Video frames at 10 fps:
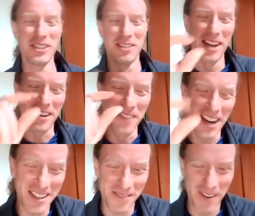was about a
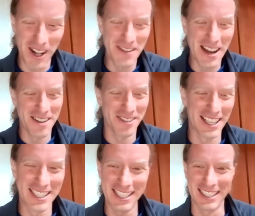very small amount of
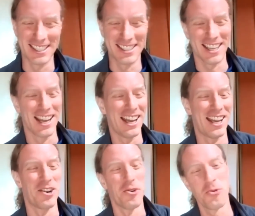ideas
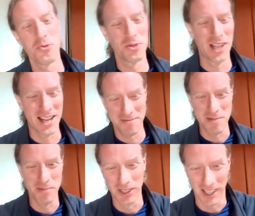and a whole lot of
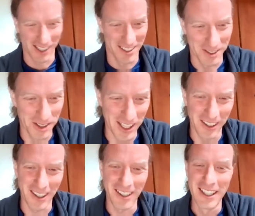people talking to each
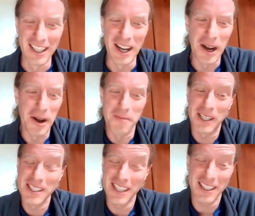other
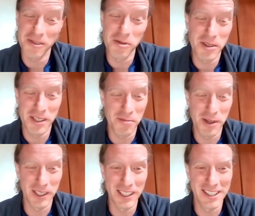because um, that's what we
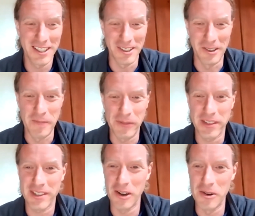typically do.
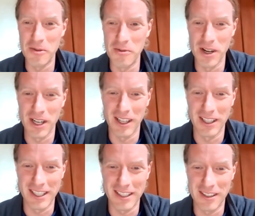So we're
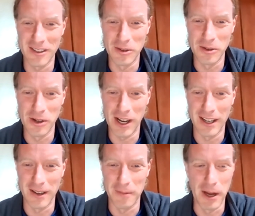going to
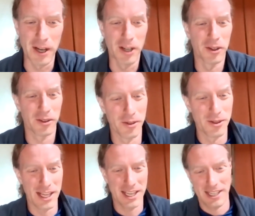um, go through
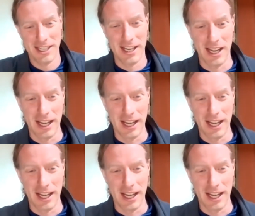this